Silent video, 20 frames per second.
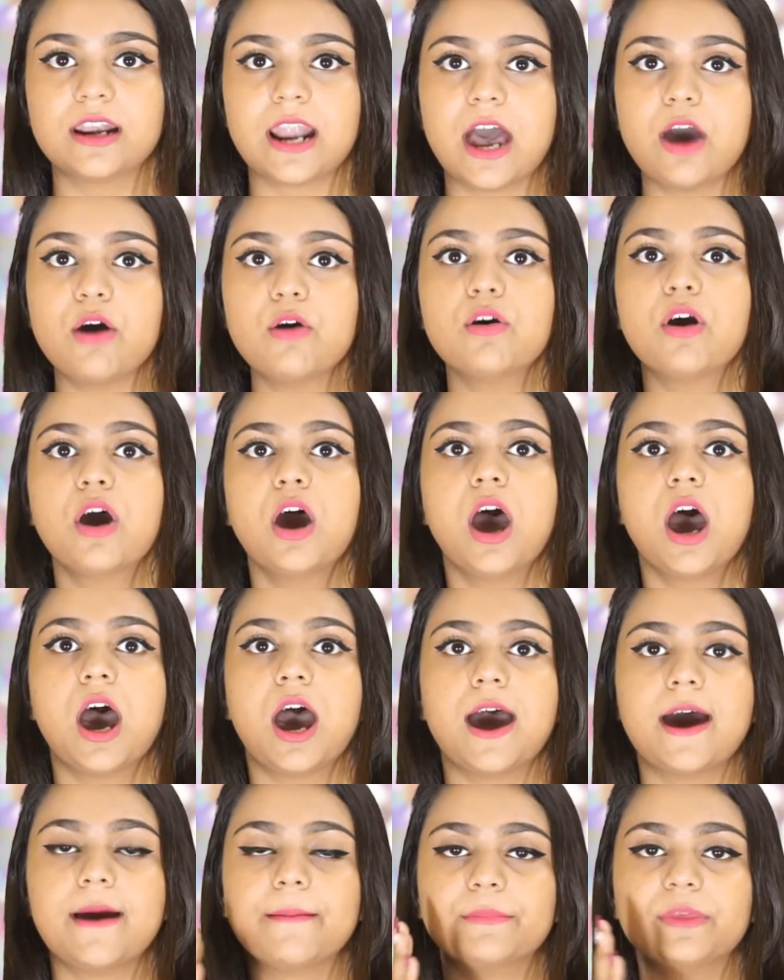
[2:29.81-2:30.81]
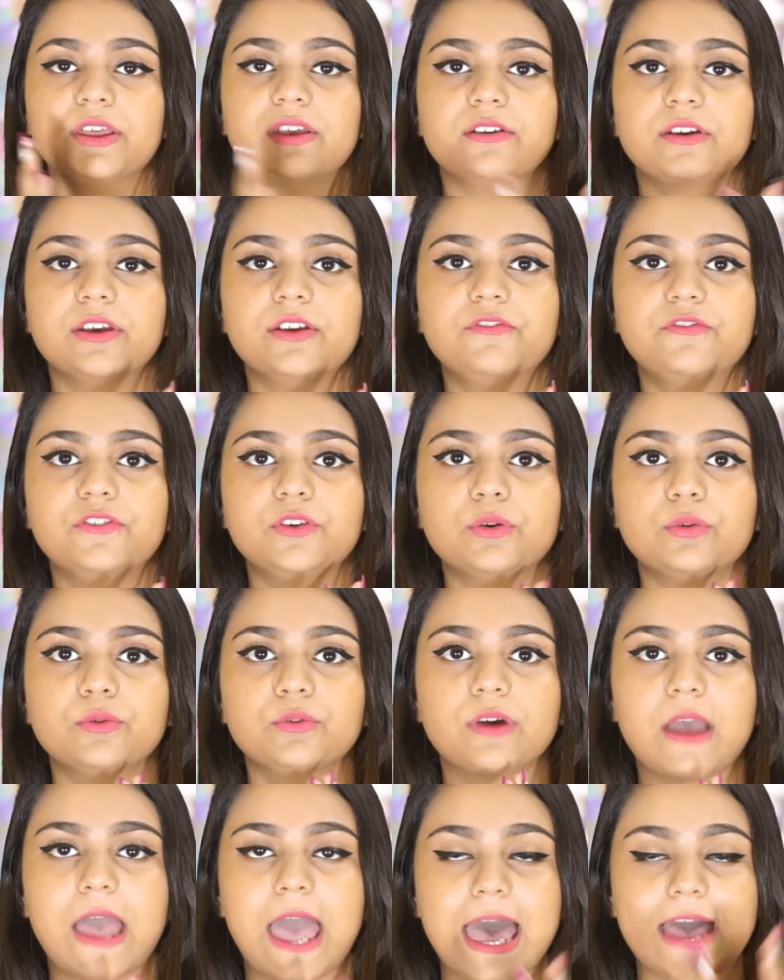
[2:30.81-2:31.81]
Now if you
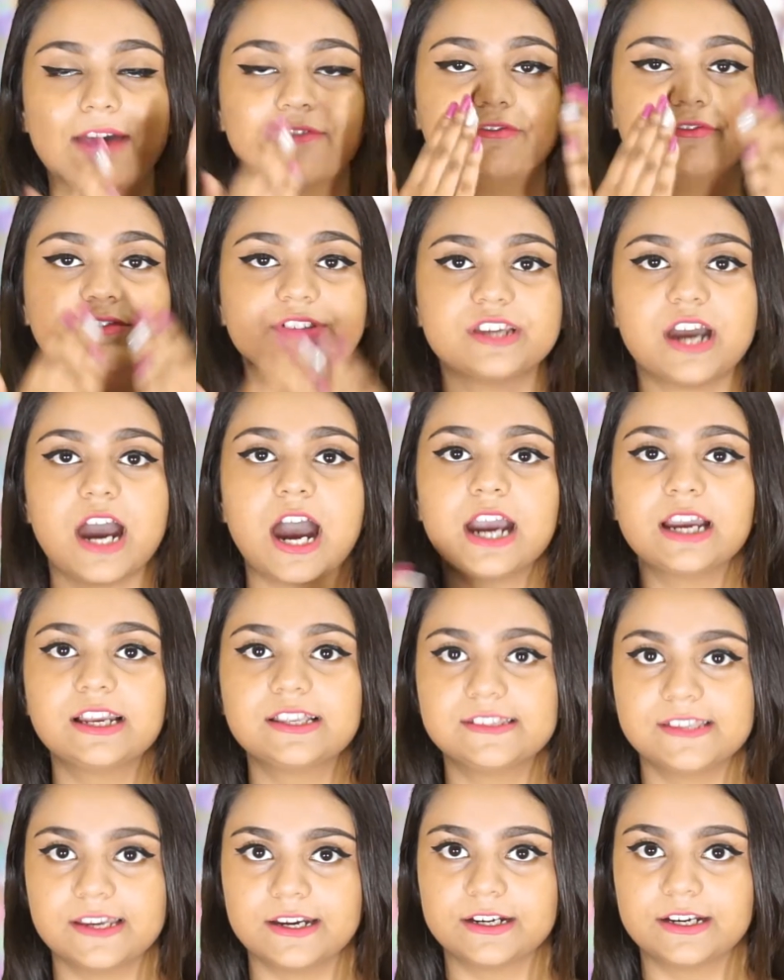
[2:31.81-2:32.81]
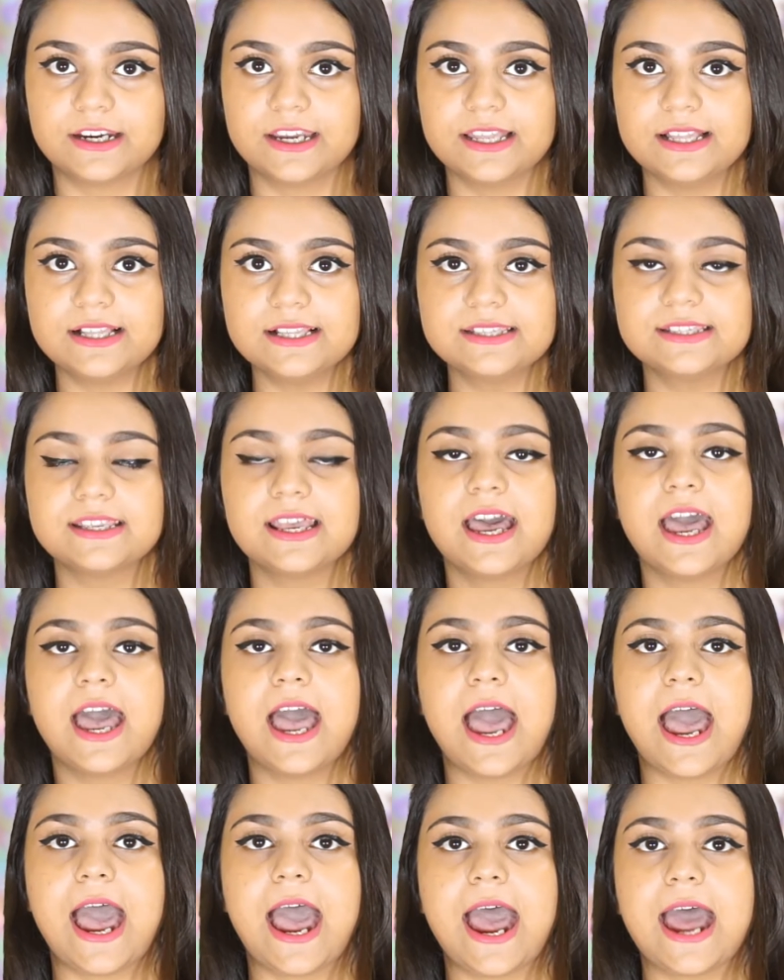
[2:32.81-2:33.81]
have dark circles
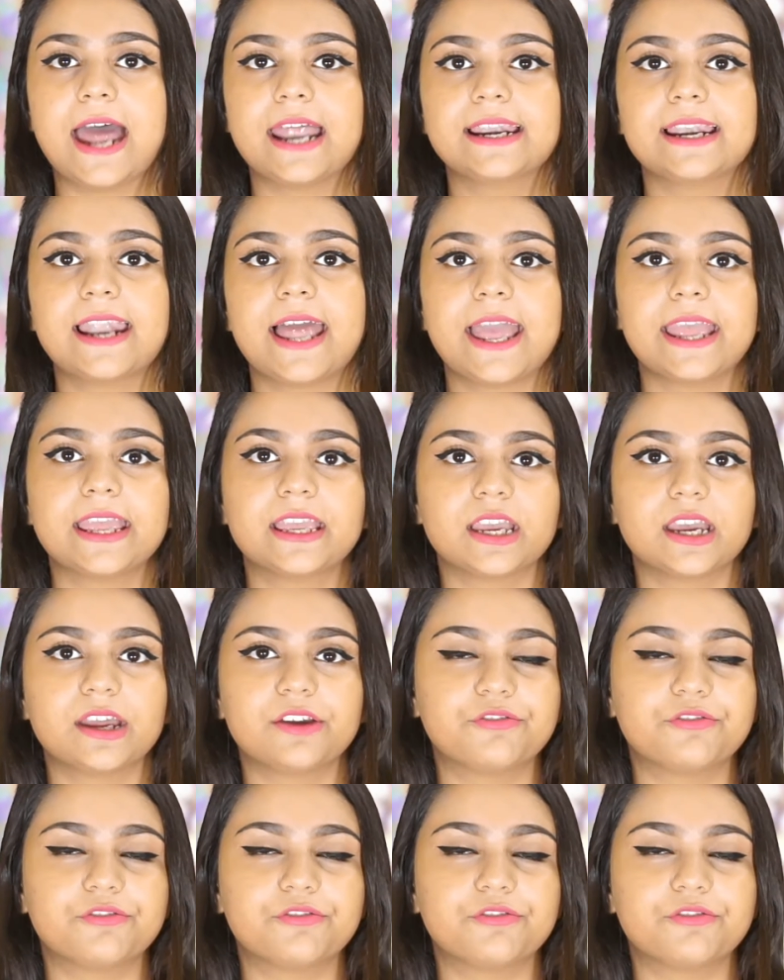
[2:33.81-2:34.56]
and like